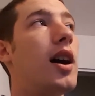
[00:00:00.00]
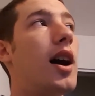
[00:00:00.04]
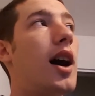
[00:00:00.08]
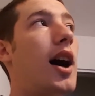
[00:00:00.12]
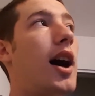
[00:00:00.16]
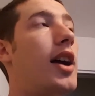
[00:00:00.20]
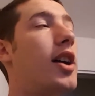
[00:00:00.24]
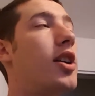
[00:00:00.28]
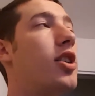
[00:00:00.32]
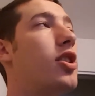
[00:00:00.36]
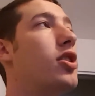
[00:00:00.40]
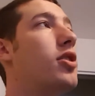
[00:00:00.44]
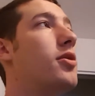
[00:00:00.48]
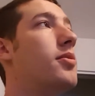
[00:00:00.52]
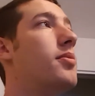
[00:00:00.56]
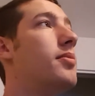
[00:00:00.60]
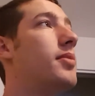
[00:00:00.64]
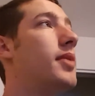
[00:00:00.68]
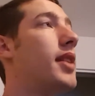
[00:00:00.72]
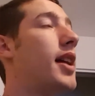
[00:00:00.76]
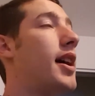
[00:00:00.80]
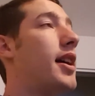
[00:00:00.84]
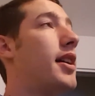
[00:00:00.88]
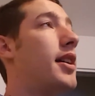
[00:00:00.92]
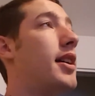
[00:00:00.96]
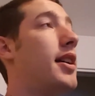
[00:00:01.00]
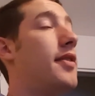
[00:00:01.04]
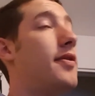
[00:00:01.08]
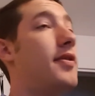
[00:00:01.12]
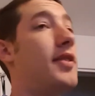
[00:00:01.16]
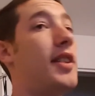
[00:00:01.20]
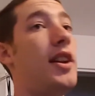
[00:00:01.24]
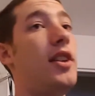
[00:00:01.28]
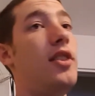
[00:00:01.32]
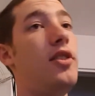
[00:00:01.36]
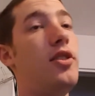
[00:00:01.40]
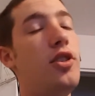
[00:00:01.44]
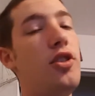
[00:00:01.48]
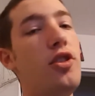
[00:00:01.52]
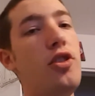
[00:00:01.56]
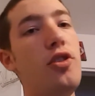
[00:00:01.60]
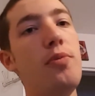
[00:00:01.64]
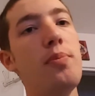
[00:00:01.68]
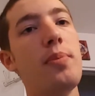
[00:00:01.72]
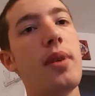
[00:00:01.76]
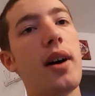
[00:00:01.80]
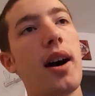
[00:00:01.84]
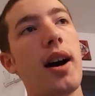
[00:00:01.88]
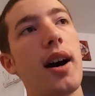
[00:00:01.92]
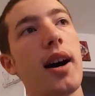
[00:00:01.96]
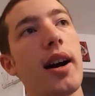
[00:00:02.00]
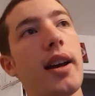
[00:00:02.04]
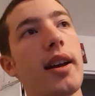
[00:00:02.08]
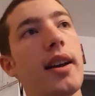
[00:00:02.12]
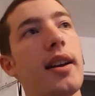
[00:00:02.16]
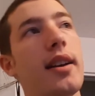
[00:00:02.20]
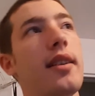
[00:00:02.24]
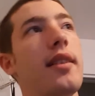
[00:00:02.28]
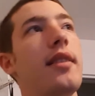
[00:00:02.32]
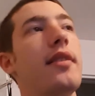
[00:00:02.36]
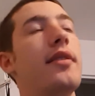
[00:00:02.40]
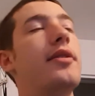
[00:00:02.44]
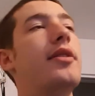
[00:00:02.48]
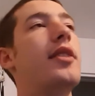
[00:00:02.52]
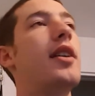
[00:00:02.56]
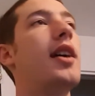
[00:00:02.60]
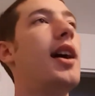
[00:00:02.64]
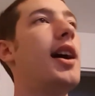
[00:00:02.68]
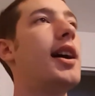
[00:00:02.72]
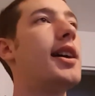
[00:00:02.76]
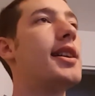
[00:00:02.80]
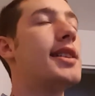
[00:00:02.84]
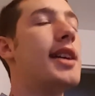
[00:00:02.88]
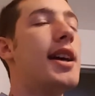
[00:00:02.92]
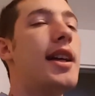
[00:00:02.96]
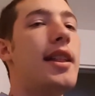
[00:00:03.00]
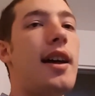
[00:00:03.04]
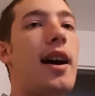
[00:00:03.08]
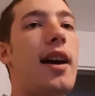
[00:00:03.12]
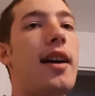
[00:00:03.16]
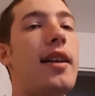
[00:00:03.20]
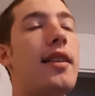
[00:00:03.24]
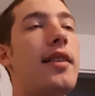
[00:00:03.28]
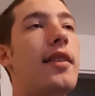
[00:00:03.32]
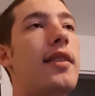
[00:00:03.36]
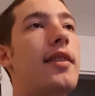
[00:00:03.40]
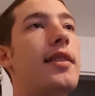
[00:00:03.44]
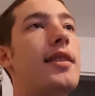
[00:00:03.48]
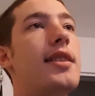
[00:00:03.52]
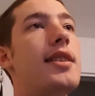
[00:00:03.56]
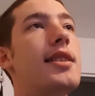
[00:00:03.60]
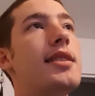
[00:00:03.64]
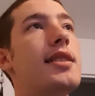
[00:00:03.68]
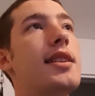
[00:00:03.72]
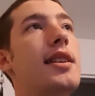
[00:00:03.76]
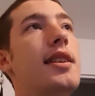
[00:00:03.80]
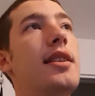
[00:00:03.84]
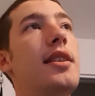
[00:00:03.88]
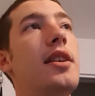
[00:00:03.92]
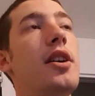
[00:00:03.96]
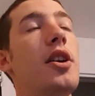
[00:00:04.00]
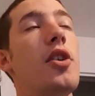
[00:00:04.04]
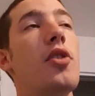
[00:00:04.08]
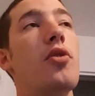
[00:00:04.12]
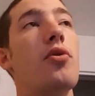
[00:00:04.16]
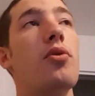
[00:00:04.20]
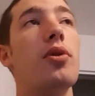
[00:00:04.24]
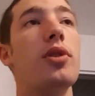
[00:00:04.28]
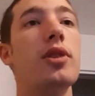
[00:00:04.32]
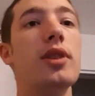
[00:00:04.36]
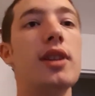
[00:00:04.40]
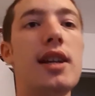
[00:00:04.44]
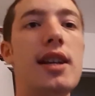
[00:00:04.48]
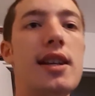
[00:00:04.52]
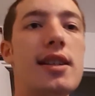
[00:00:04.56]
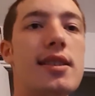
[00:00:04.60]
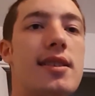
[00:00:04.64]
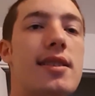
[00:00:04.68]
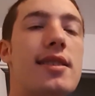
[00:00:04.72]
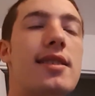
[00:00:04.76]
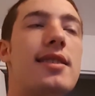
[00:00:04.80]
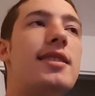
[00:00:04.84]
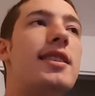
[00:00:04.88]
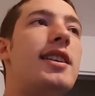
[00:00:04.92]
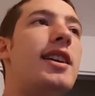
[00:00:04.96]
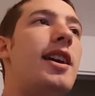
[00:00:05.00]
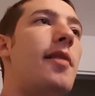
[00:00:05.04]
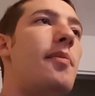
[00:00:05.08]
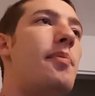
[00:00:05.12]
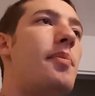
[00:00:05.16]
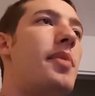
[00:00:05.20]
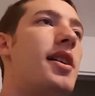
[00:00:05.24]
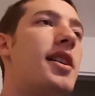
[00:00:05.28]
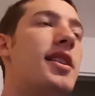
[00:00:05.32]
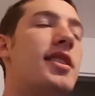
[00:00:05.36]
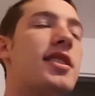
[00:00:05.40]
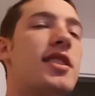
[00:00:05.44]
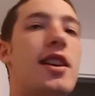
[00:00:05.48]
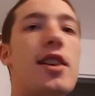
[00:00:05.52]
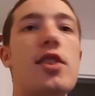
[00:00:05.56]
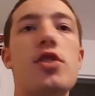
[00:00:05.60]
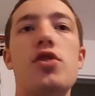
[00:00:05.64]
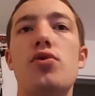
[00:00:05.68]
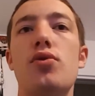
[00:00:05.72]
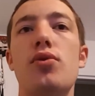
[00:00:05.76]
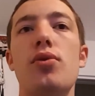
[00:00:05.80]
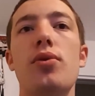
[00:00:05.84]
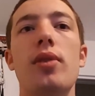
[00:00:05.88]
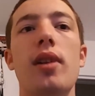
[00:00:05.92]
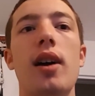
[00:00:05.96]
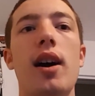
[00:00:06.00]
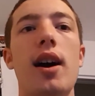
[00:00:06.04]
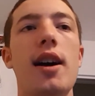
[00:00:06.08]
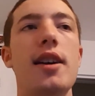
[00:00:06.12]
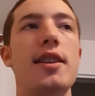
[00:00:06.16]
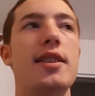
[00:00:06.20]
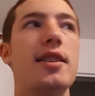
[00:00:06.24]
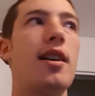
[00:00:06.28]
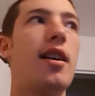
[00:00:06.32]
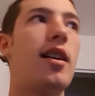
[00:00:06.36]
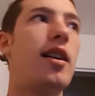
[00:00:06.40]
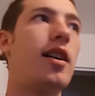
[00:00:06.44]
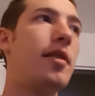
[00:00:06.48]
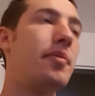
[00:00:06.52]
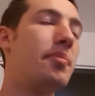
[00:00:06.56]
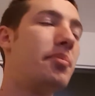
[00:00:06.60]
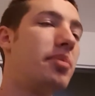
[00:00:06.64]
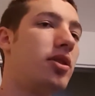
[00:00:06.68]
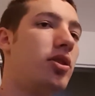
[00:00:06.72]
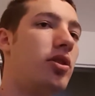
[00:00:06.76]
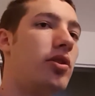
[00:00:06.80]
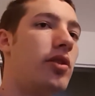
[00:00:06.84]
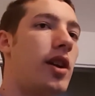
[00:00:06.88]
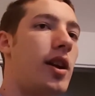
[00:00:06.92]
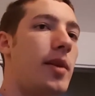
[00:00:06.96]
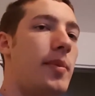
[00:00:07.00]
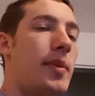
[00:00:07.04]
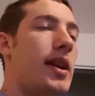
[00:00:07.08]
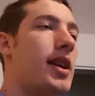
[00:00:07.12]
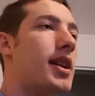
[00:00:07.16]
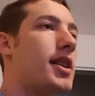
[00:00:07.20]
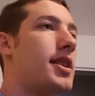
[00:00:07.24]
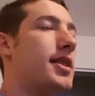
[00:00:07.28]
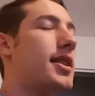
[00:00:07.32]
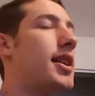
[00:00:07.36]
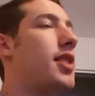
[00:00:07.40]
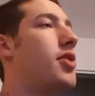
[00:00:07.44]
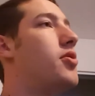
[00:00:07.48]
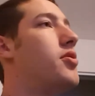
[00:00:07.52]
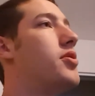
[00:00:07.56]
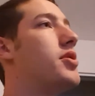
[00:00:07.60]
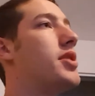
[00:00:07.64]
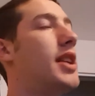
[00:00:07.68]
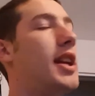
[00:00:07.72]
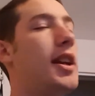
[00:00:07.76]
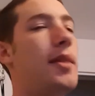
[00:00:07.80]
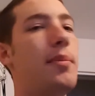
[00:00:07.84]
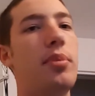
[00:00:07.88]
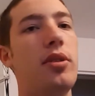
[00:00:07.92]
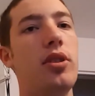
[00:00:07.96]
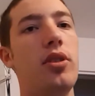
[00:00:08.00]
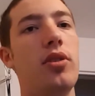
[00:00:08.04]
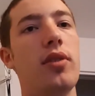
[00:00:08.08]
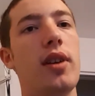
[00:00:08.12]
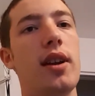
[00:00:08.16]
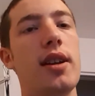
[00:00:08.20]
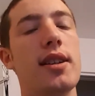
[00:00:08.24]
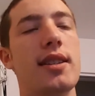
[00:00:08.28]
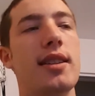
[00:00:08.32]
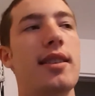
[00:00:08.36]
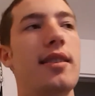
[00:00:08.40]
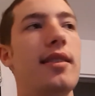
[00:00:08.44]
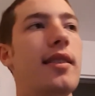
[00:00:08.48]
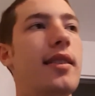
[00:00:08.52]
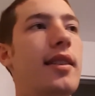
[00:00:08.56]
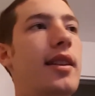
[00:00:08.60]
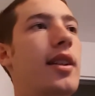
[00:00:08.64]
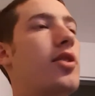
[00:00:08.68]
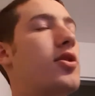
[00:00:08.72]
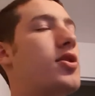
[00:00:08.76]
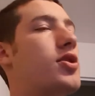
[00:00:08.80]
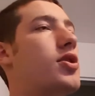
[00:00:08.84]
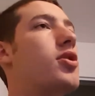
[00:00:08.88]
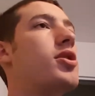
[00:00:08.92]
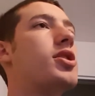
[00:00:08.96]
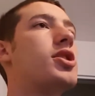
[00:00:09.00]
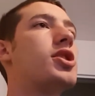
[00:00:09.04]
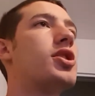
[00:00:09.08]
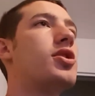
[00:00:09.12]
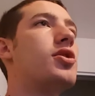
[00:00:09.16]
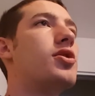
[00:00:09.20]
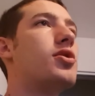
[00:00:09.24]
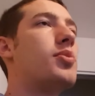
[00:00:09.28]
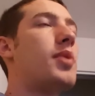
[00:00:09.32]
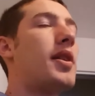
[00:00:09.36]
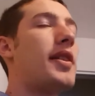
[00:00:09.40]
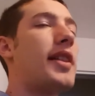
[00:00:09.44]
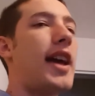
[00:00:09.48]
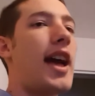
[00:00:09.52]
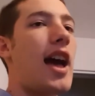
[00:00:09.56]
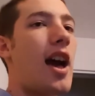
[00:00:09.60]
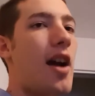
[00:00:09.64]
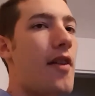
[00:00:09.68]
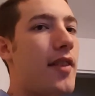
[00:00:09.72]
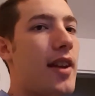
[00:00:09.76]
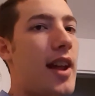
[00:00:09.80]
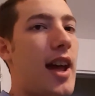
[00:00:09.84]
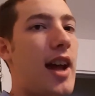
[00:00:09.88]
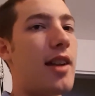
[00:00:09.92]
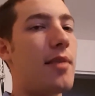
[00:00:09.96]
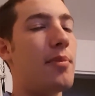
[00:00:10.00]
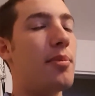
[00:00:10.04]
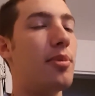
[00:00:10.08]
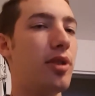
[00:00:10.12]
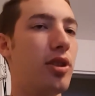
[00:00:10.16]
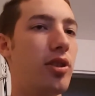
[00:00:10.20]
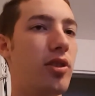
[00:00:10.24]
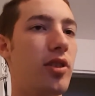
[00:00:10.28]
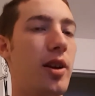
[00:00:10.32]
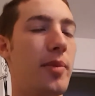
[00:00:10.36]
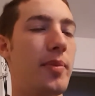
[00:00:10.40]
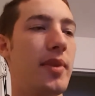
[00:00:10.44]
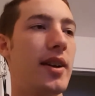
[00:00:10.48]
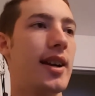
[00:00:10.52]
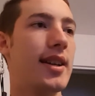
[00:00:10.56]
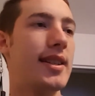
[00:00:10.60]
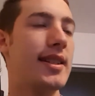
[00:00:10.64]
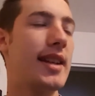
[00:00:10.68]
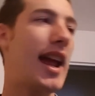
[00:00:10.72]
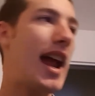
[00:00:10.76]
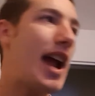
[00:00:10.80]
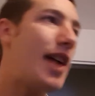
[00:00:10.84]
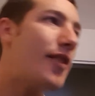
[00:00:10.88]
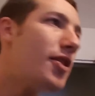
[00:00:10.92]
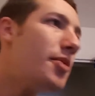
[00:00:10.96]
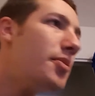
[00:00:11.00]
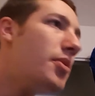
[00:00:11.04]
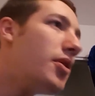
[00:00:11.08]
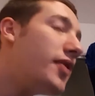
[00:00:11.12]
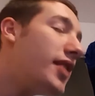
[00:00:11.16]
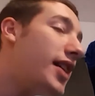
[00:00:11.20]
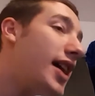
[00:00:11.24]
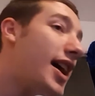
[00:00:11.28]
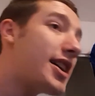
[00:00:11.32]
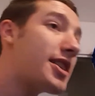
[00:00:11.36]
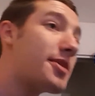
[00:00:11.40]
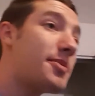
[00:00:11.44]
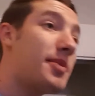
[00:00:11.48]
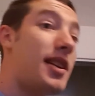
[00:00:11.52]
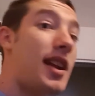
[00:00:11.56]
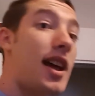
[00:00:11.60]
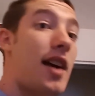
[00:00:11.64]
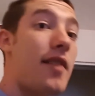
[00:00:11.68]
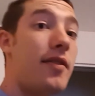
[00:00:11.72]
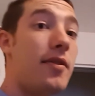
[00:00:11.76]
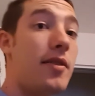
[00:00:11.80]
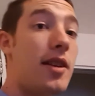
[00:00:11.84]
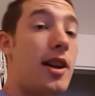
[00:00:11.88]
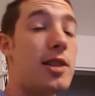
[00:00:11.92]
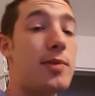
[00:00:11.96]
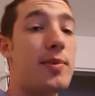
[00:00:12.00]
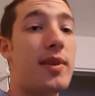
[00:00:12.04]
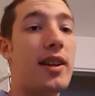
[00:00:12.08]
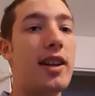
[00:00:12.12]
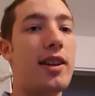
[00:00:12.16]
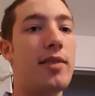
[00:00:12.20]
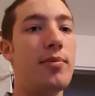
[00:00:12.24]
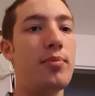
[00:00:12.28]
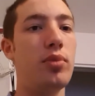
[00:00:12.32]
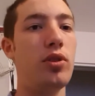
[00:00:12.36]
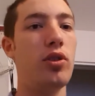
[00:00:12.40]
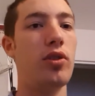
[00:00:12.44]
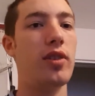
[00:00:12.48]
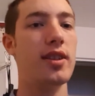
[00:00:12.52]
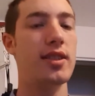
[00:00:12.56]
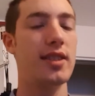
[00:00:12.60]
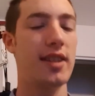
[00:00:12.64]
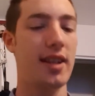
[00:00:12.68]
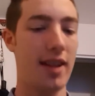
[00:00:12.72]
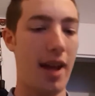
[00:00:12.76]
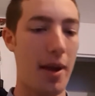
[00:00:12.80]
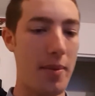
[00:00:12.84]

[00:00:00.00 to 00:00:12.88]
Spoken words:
I hope that if they do buy Fox, that Disney releases The Abyss and True Lies on Blu-ray, because they always need Blu-rays, and there's no excuse why they haven't had a Blu-ray, because every movie has been getting Blu-rays lately.